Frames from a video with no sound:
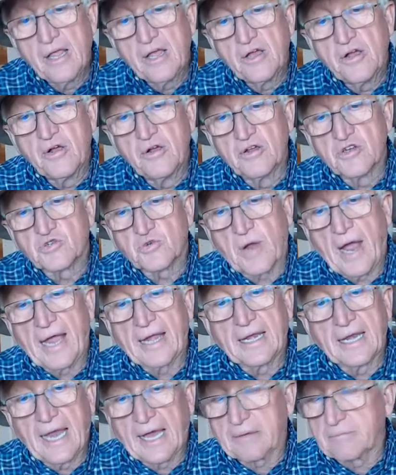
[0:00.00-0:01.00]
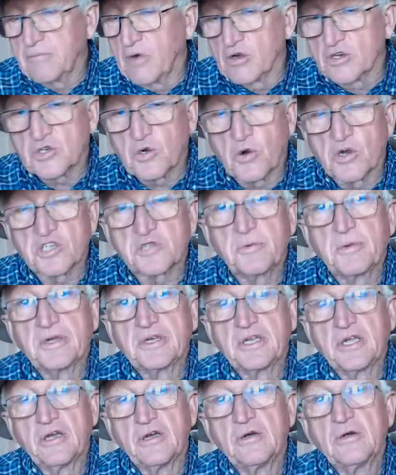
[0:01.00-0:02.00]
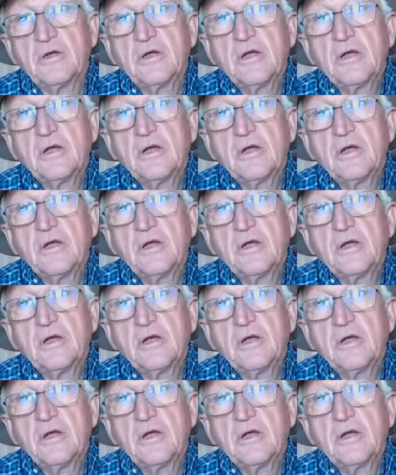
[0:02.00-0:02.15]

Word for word: who's riding like most horsemen do